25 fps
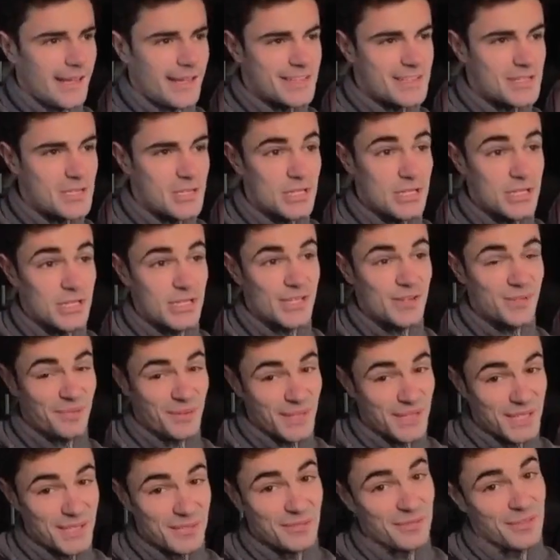see if
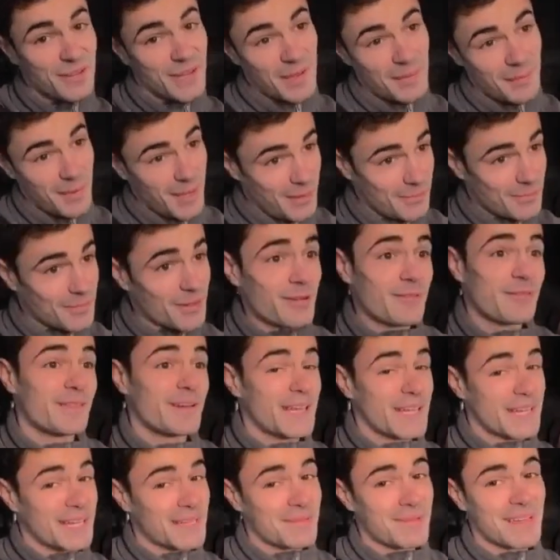we can fit him in. We're
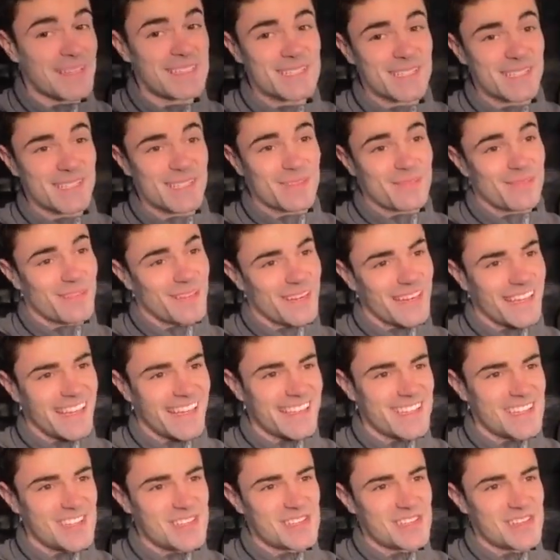very busy at the
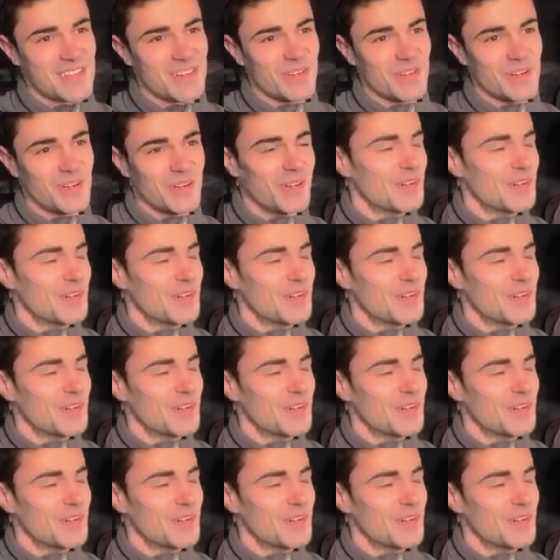minute, so